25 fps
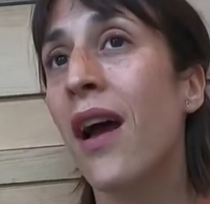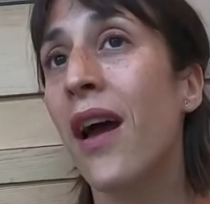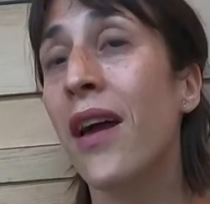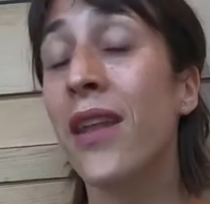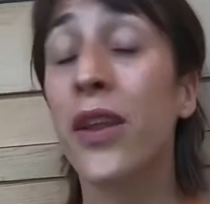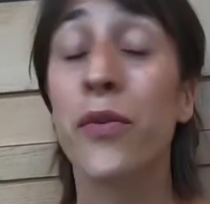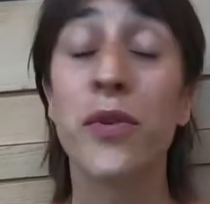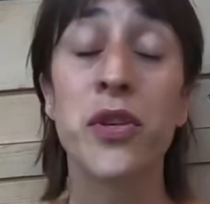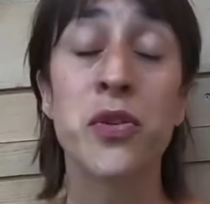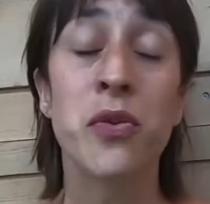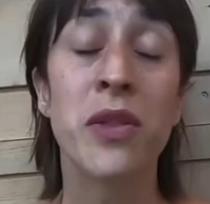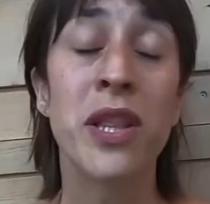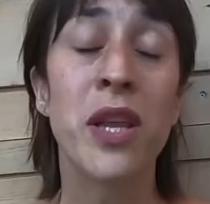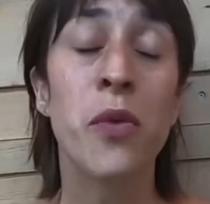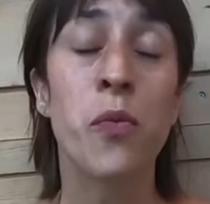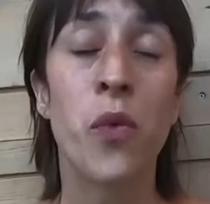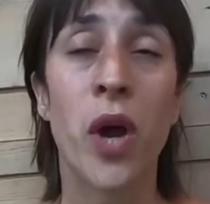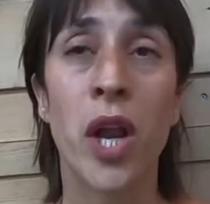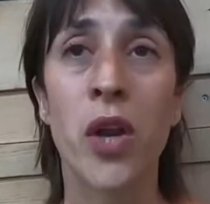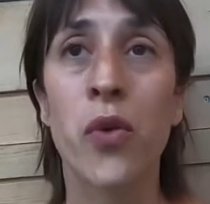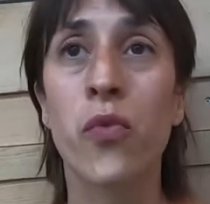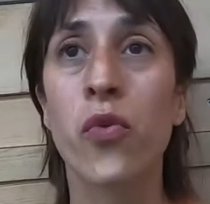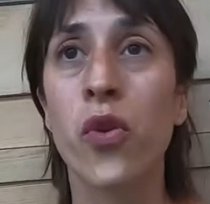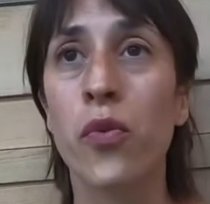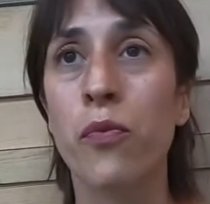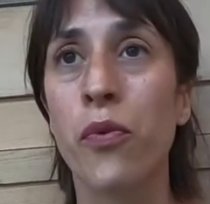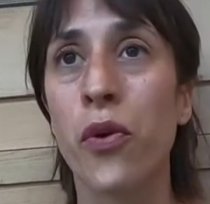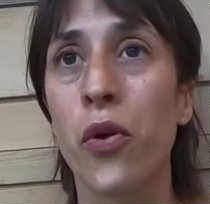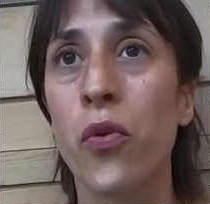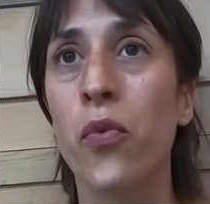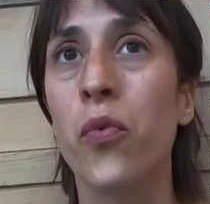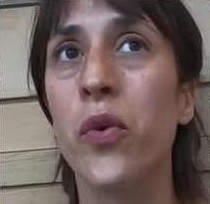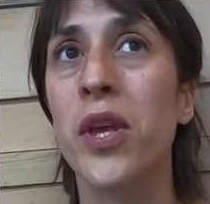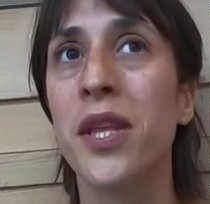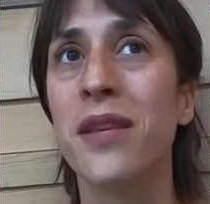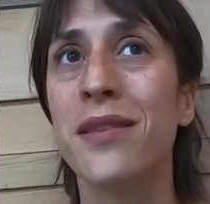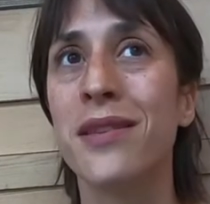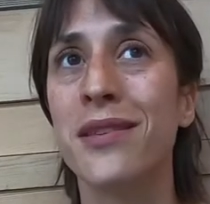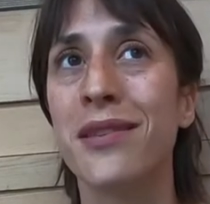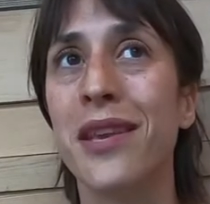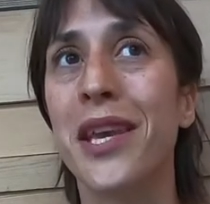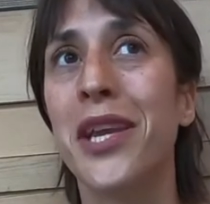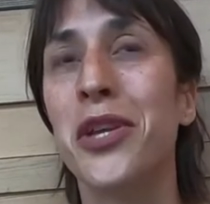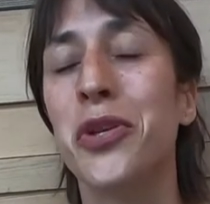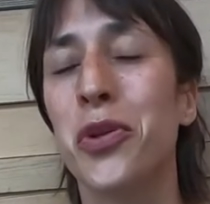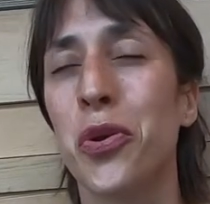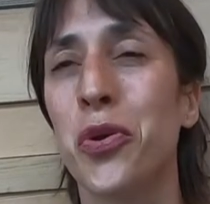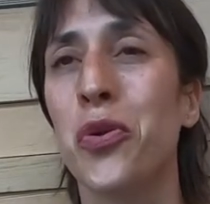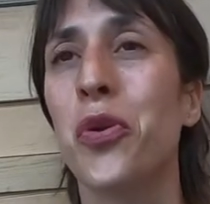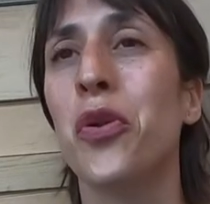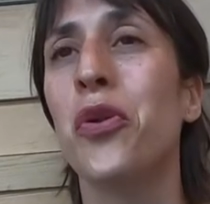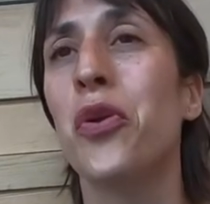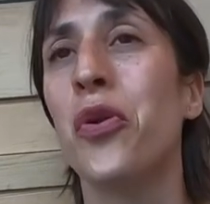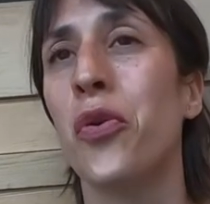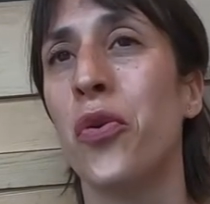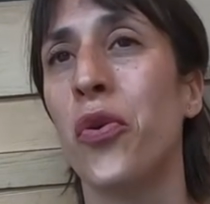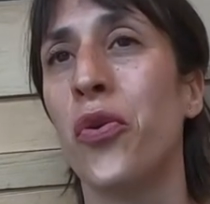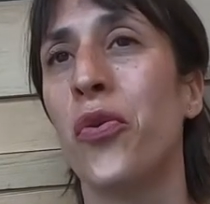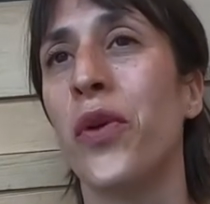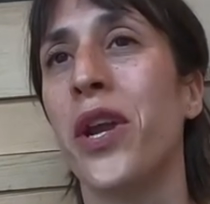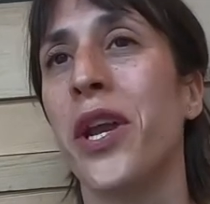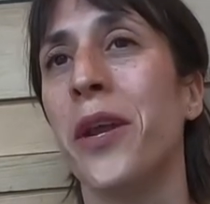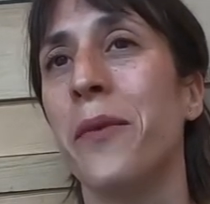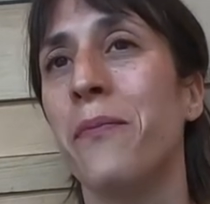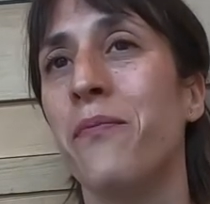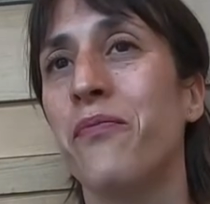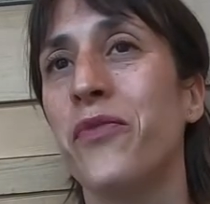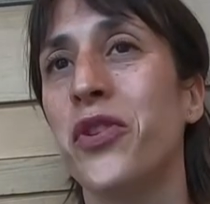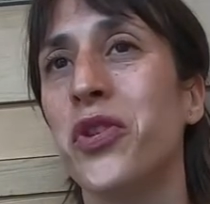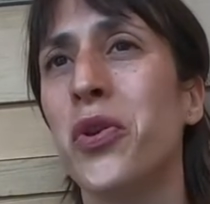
And there is only one group who wins eternal glory.